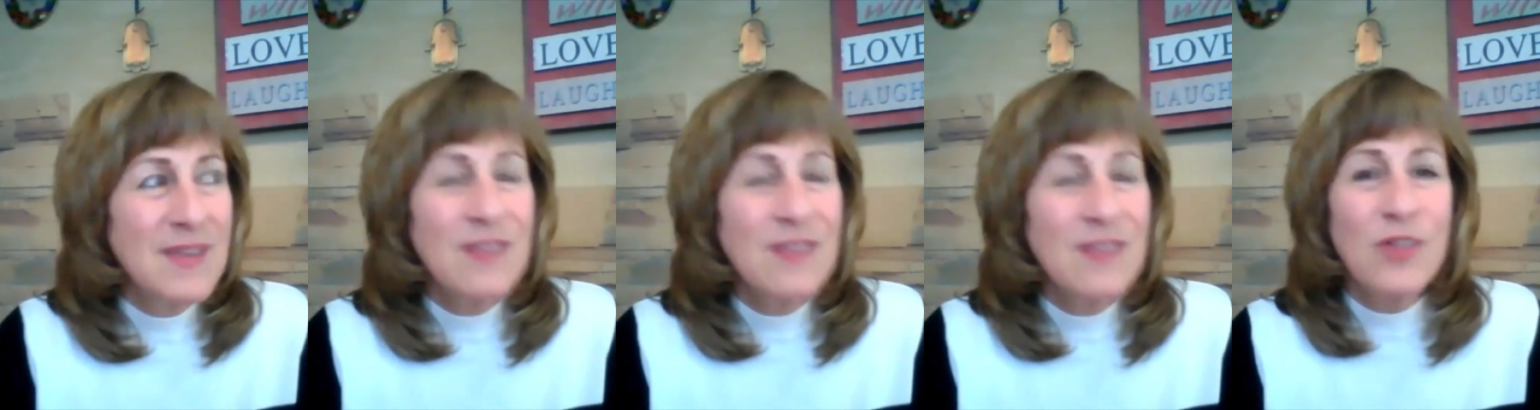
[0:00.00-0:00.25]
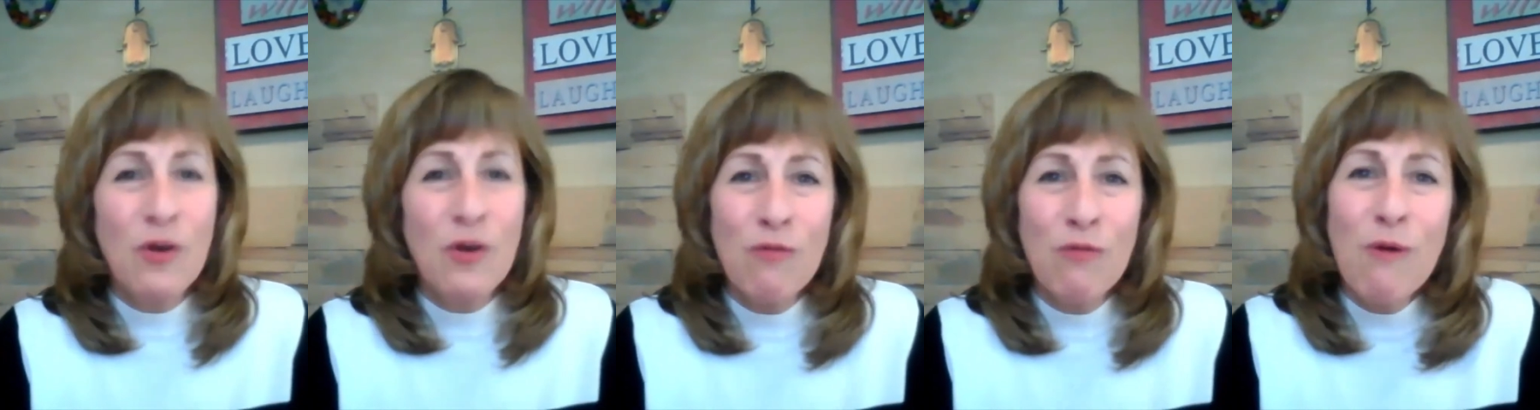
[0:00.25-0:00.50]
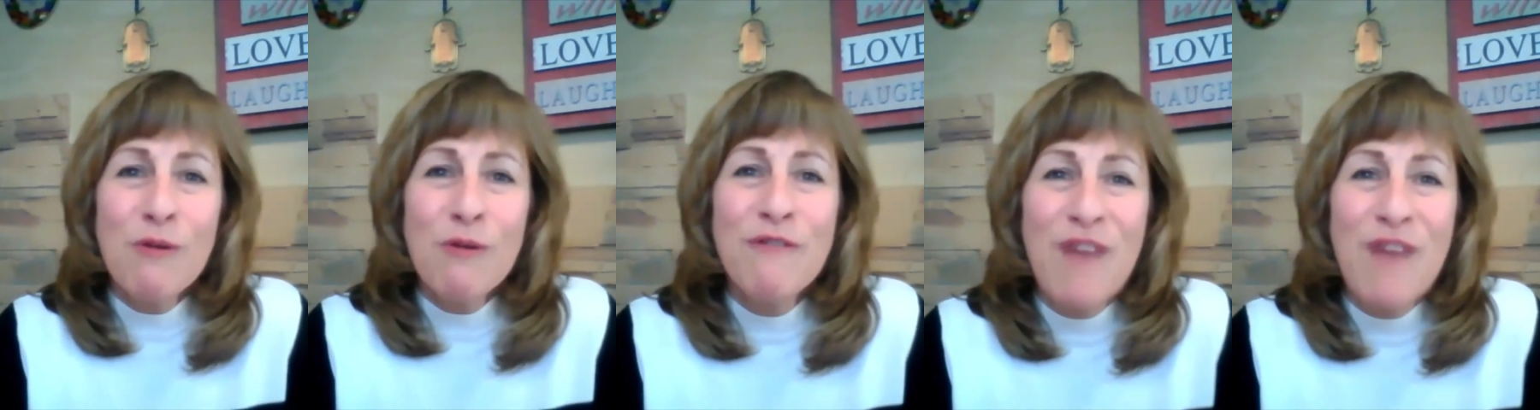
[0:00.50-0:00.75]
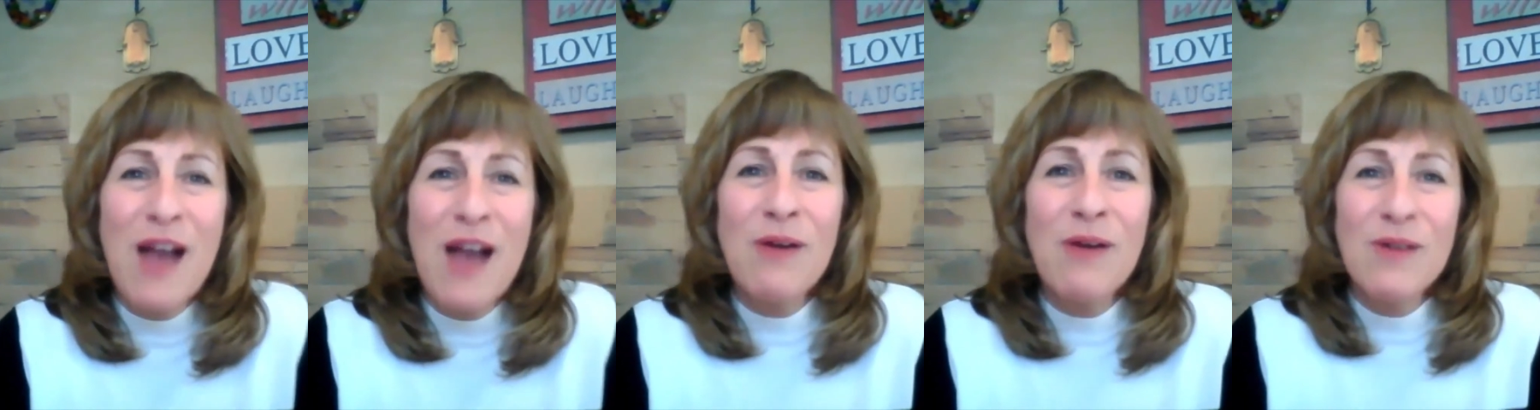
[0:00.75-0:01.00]
the
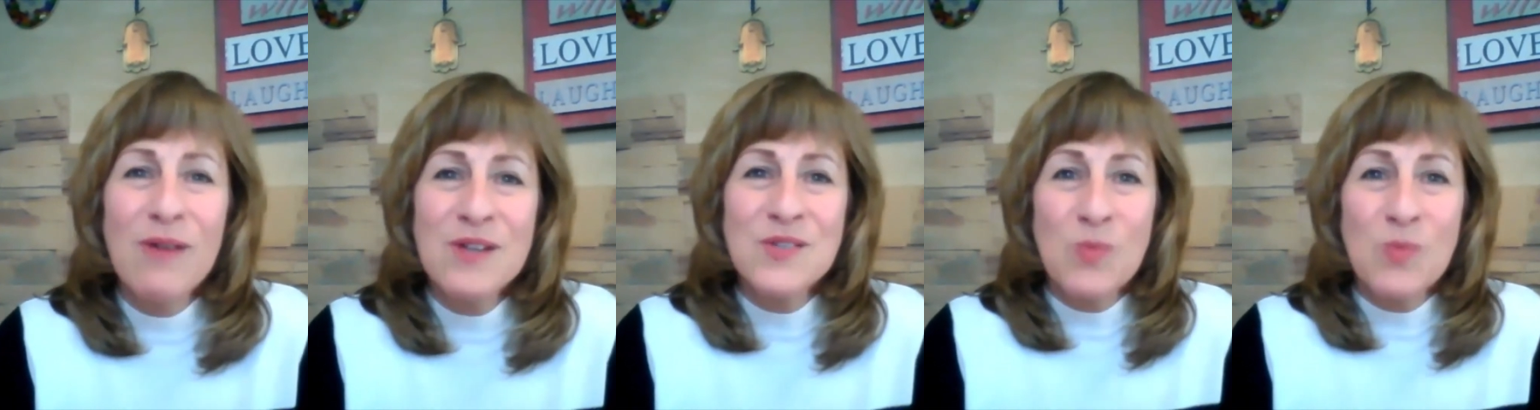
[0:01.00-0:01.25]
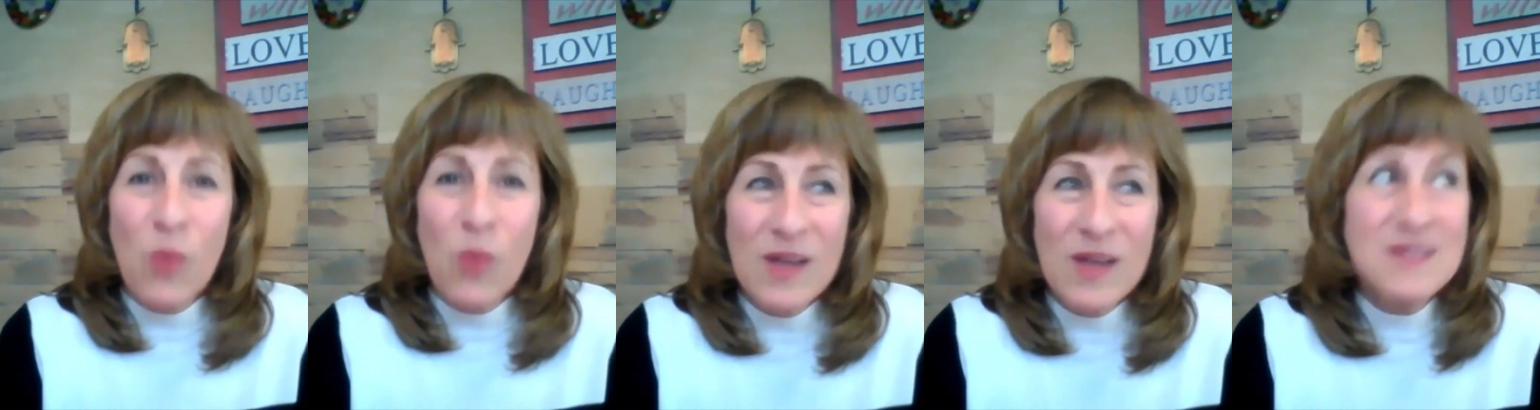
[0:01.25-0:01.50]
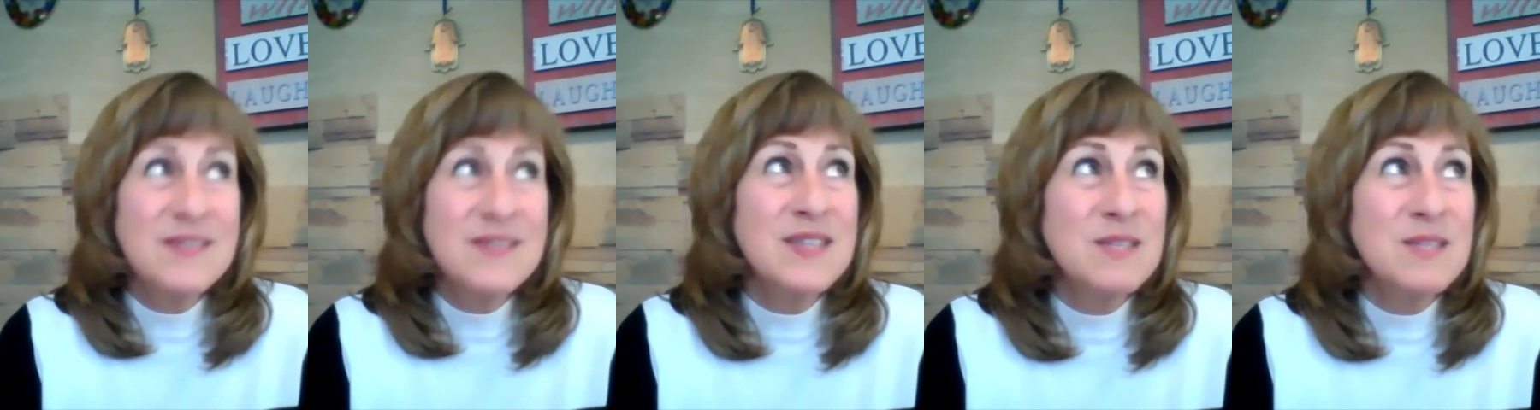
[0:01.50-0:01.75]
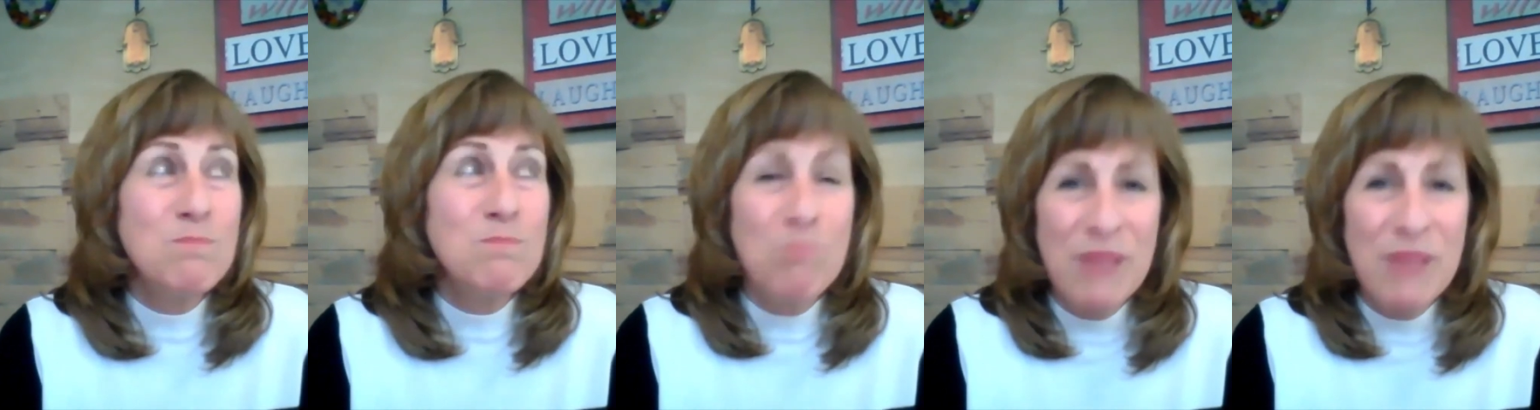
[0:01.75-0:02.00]
coronavirus was this
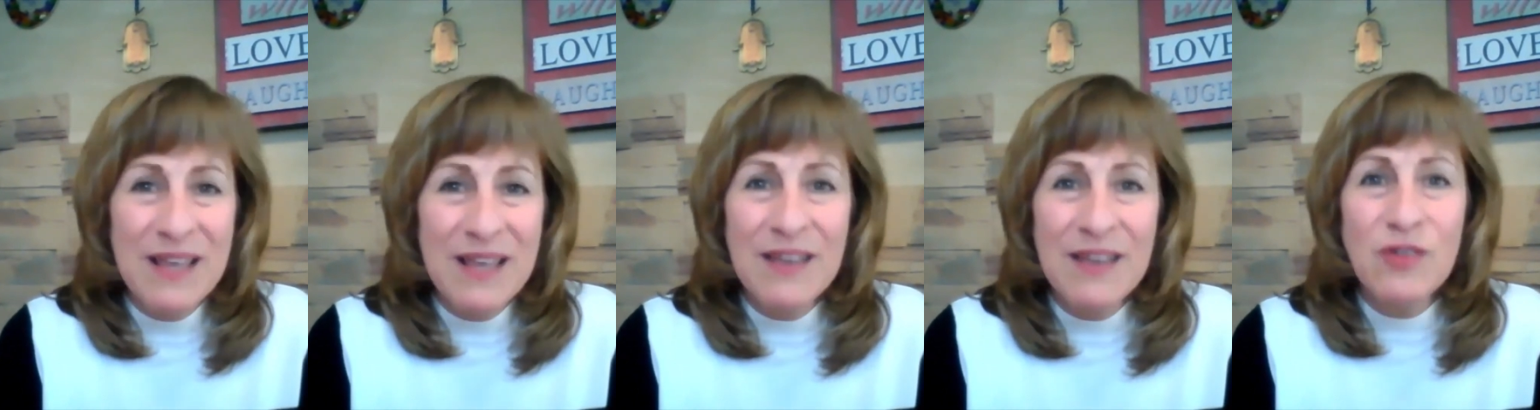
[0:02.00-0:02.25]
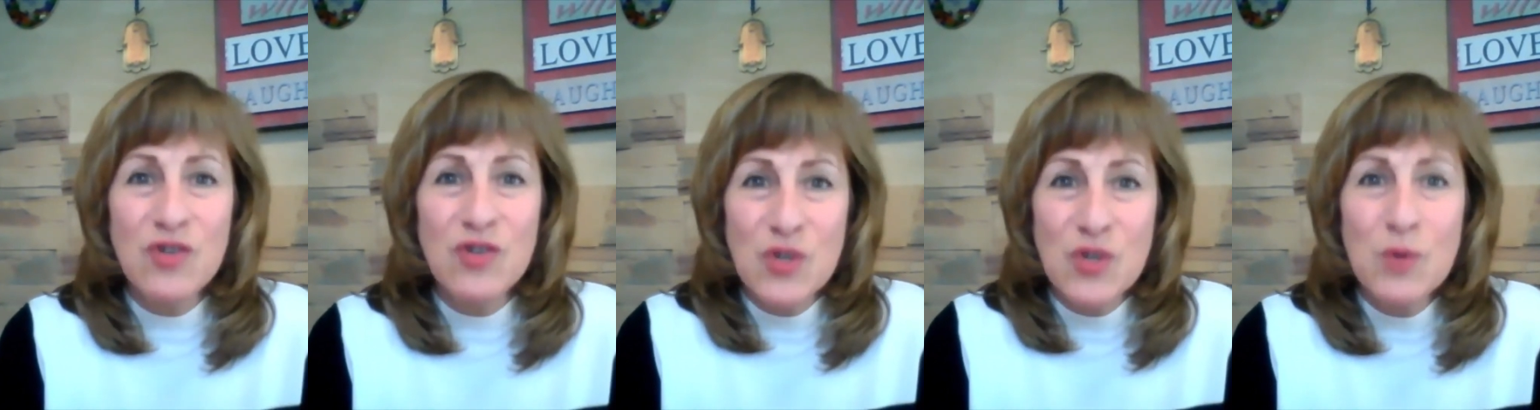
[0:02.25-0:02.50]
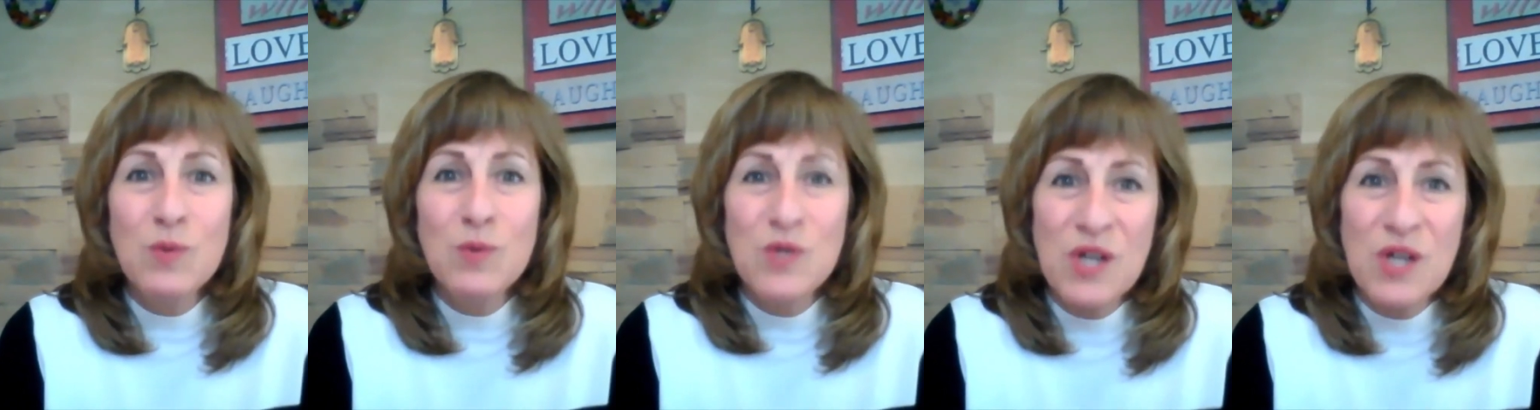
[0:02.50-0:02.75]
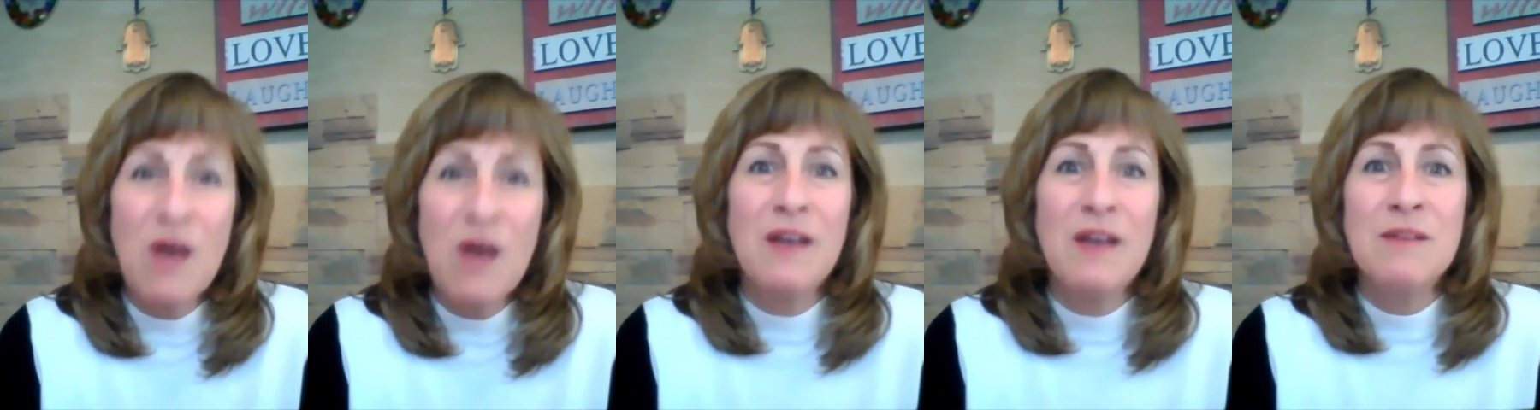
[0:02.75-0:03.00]
big
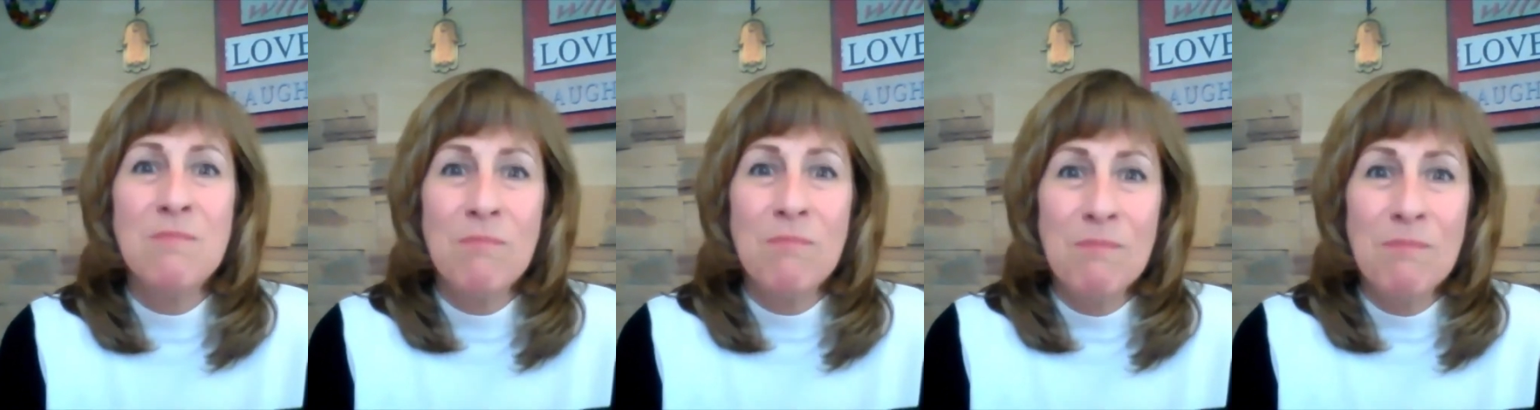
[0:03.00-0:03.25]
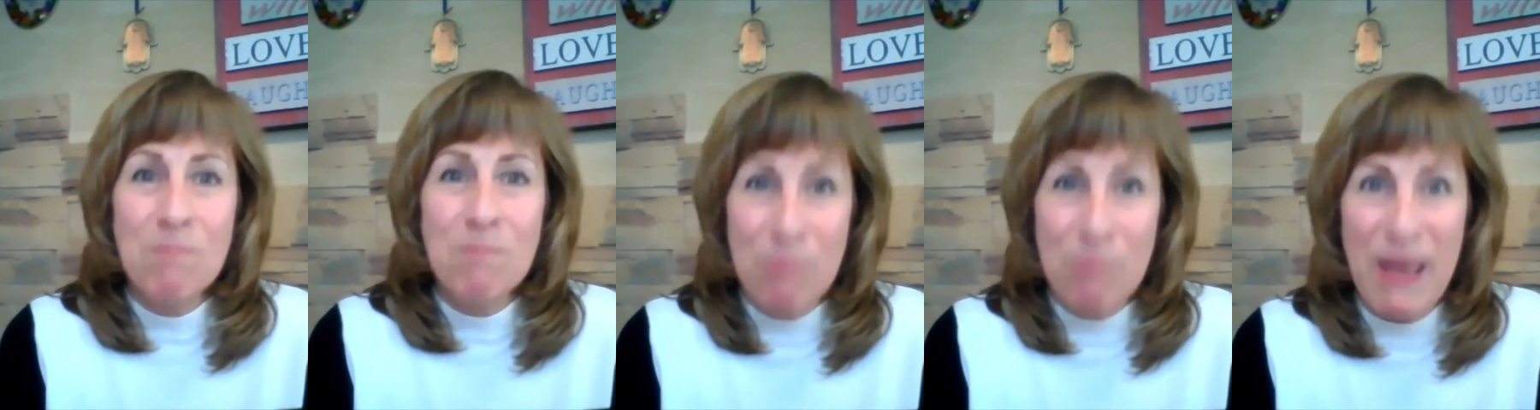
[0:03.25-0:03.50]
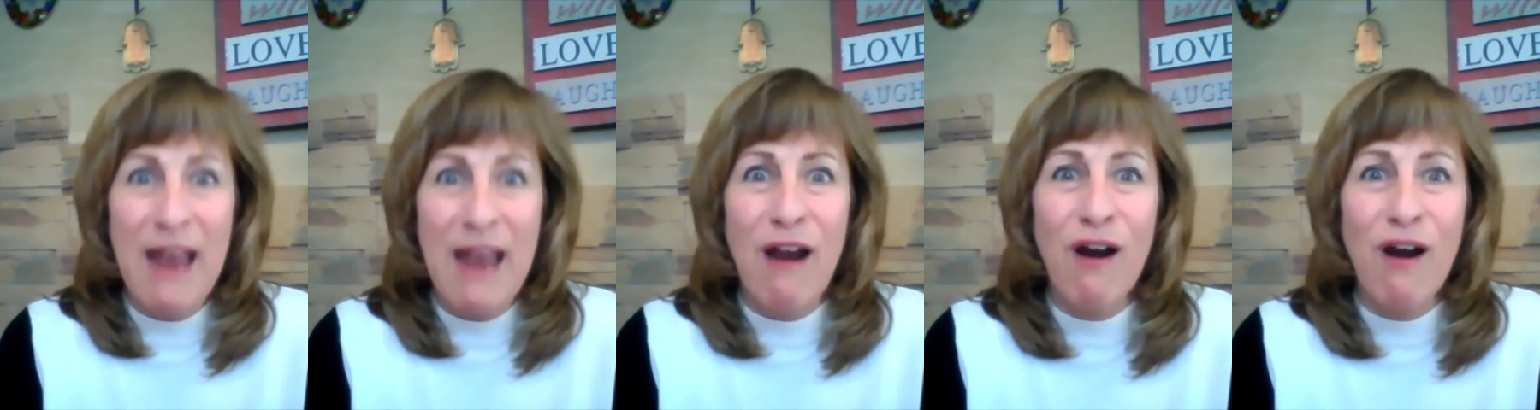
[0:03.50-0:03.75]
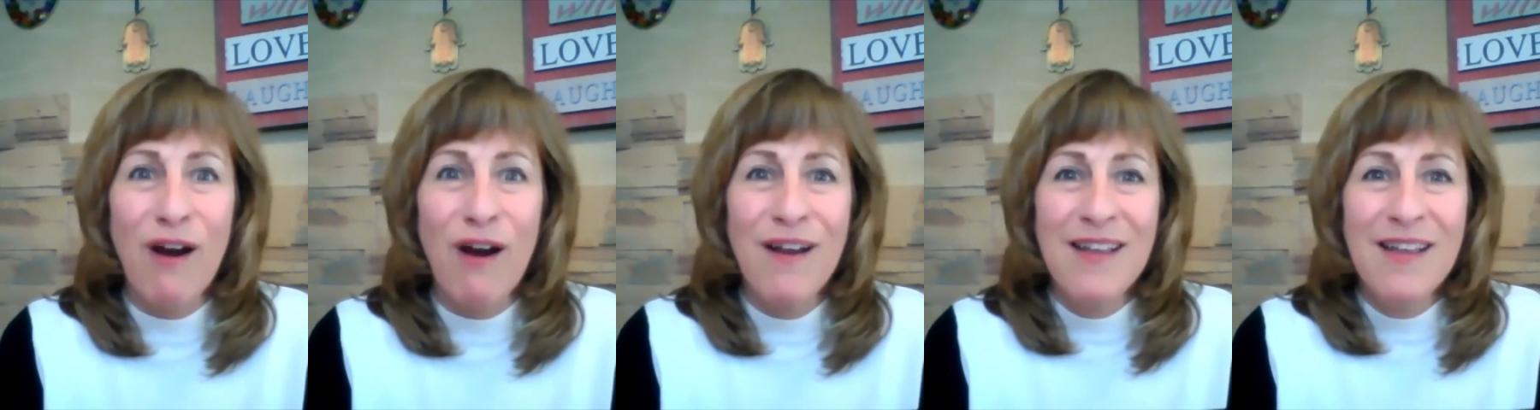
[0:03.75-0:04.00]
2-ton
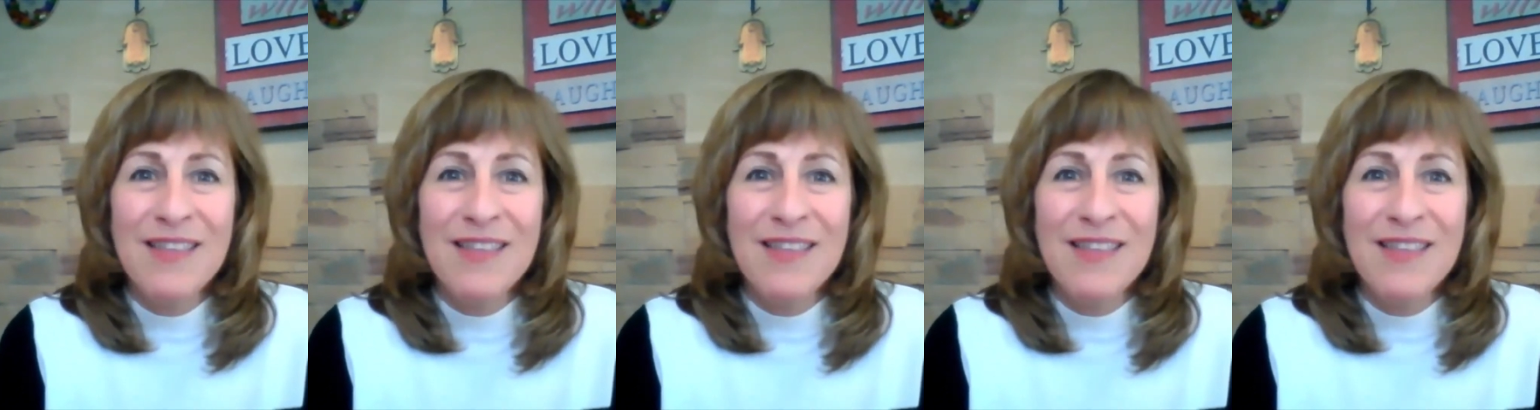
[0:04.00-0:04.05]
bear